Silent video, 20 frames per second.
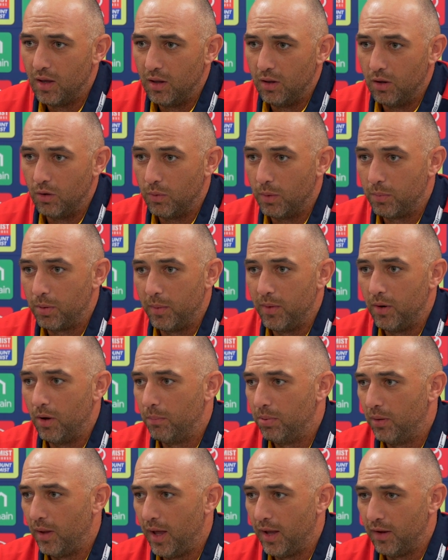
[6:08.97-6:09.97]
look, we're probably
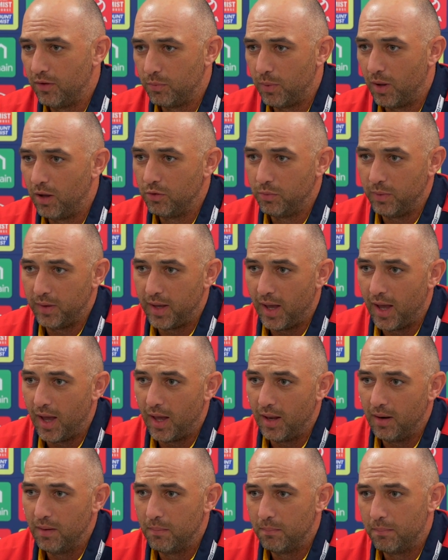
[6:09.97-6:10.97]
not playing as well as we
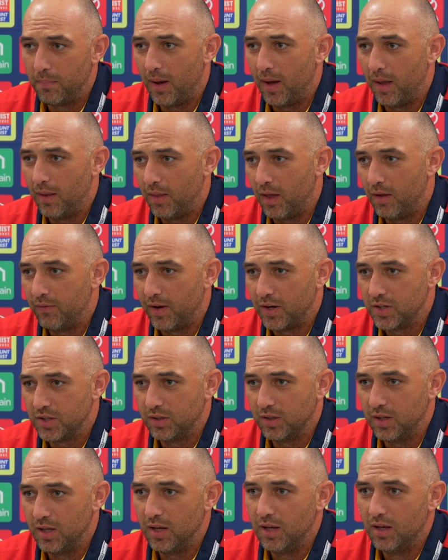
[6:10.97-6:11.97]
can, but they've
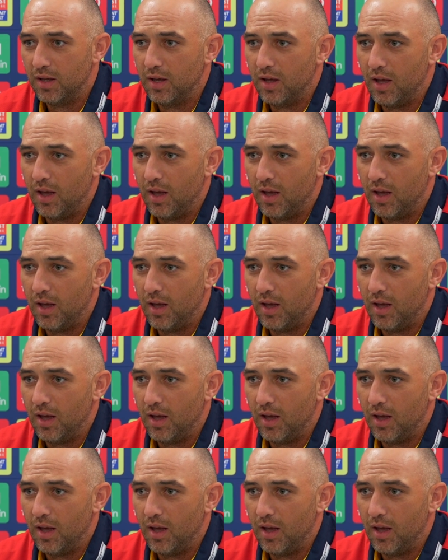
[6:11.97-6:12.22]
actually